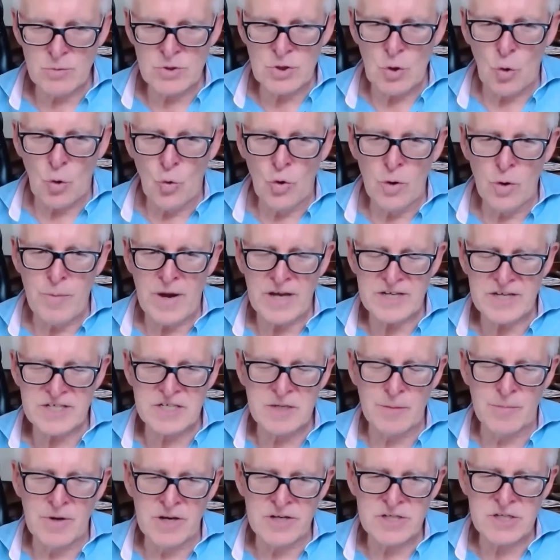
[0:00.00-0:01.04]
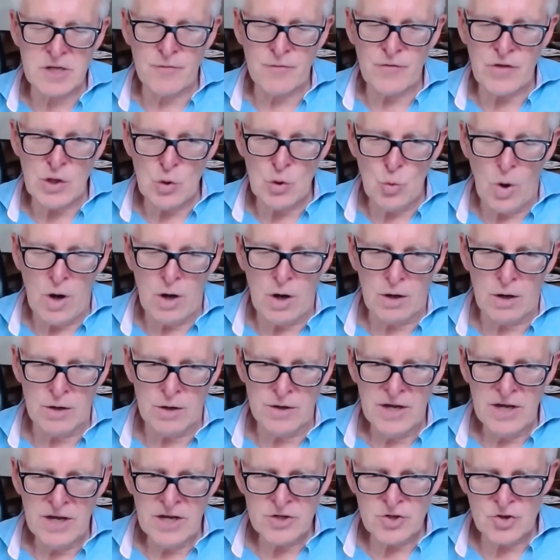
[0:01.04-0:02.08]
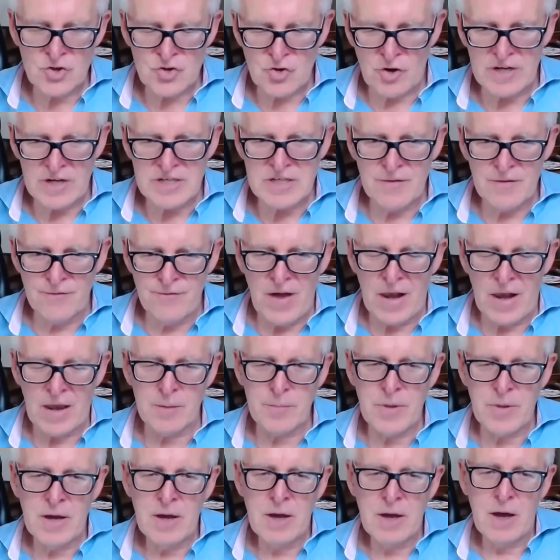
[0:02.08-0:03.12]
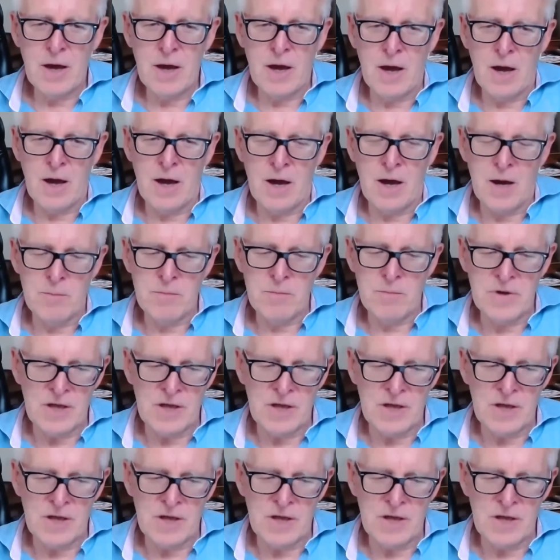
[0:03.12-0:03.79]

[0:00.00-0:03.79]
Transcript: was all about stability of the yuan to try and develop um,